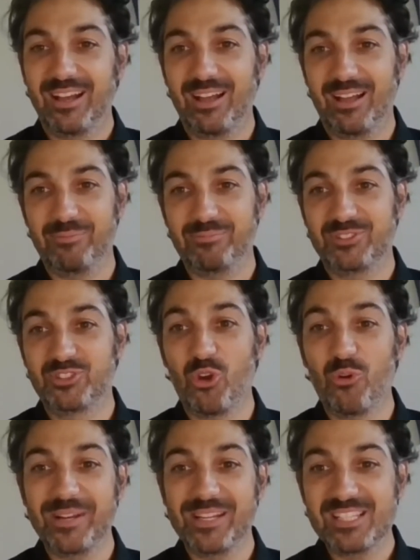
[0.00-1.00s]
Uh, so
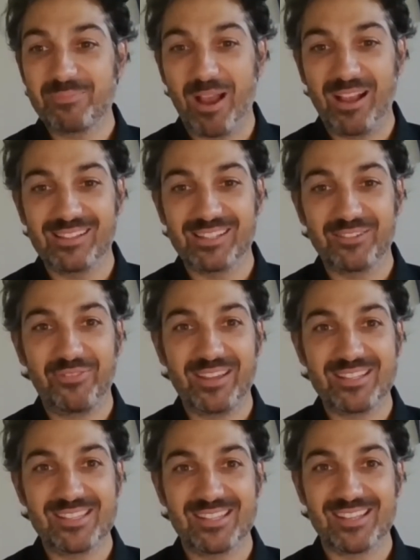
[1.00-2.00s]
many smiling
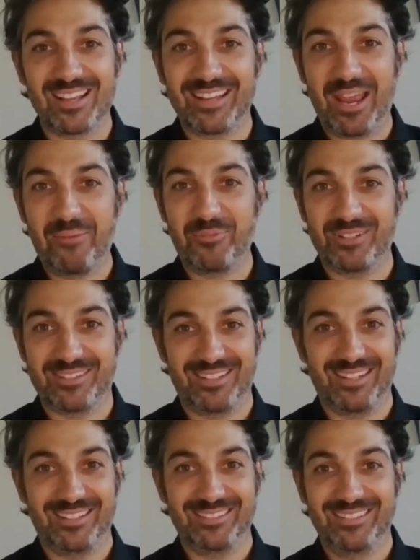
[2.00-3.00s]
faces on camera
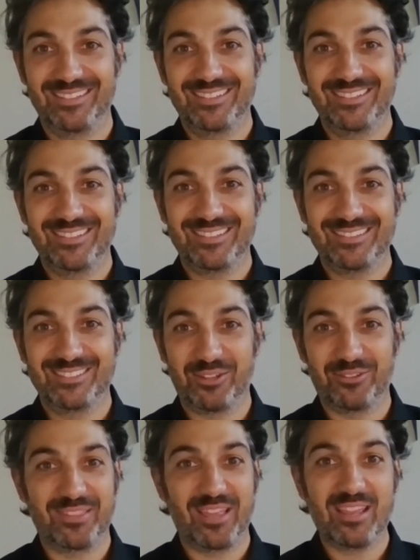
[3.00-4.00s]
tonight.
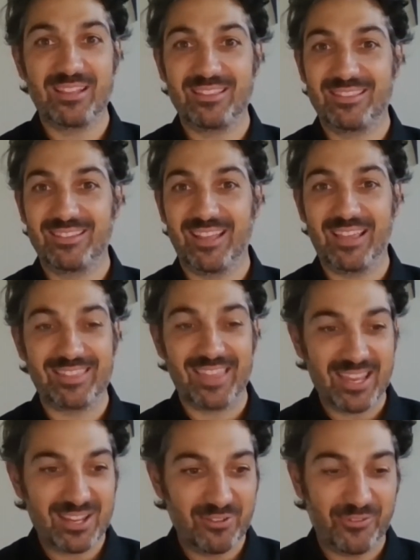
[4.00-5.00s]
So thank yeah,
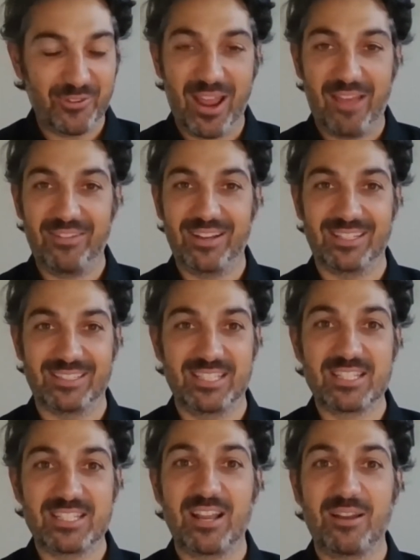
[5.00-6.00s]
thank you for having us.
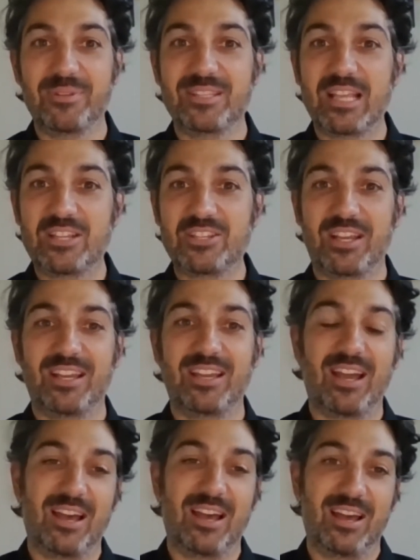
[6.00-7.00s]
This is going to be such
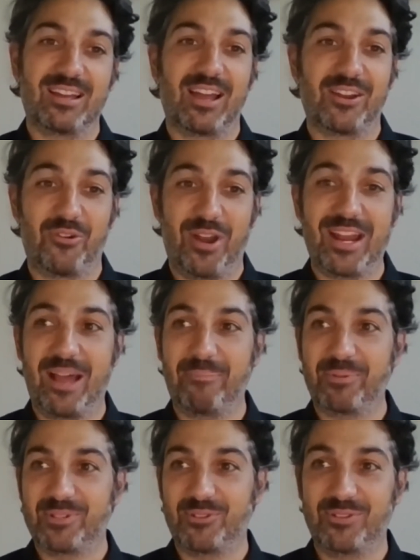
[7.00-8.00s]
a, a, a great
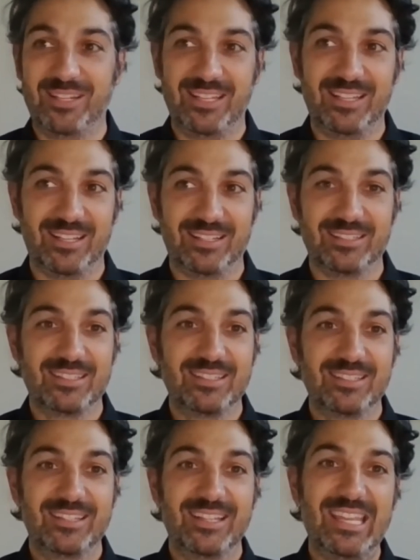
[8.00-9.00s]
opportunity to
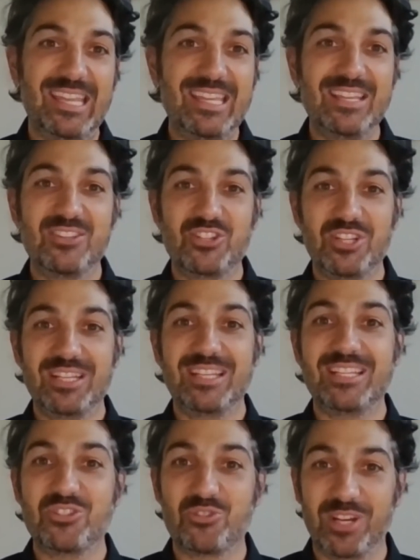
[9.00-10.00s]
eat
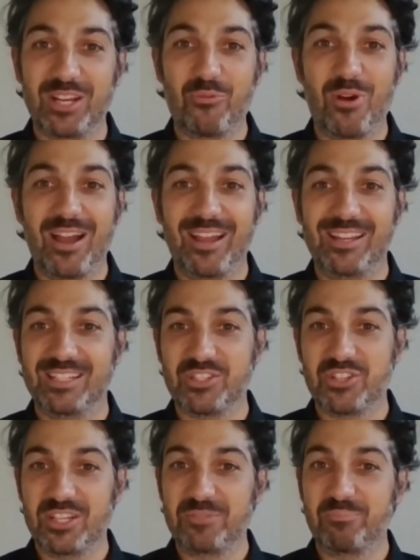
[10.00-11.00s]
cheese, drink wine, and
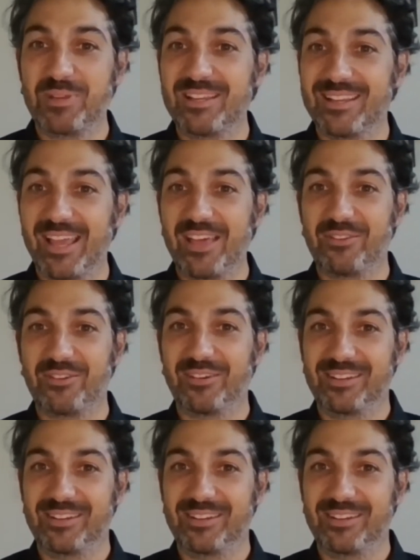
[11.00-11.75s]
just be together.